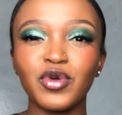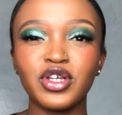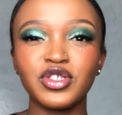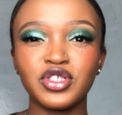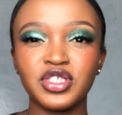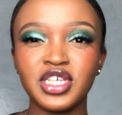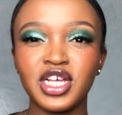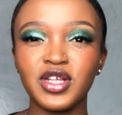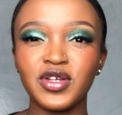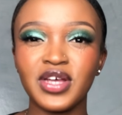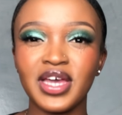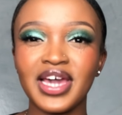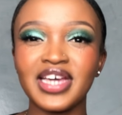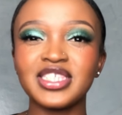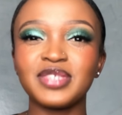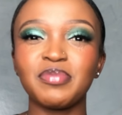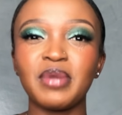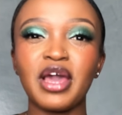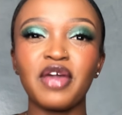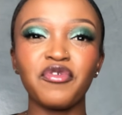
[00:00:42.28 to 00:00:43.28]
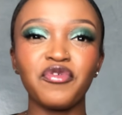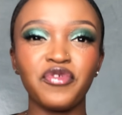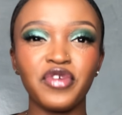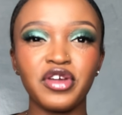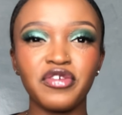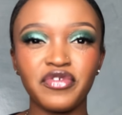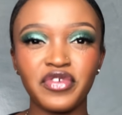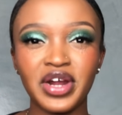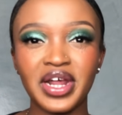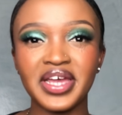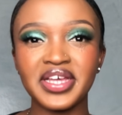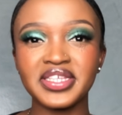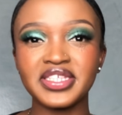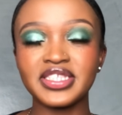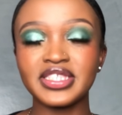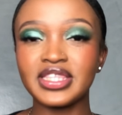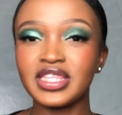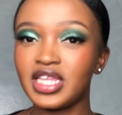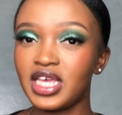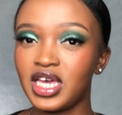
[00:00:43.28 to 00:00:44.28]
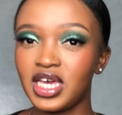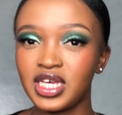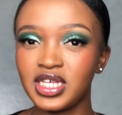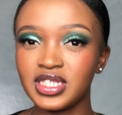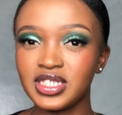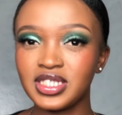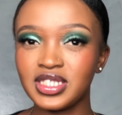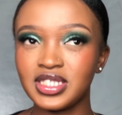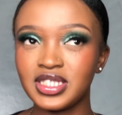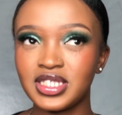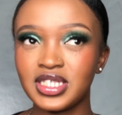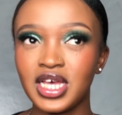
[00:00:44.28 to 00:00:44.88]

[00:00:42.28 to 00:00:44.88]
tell you guys my favorite things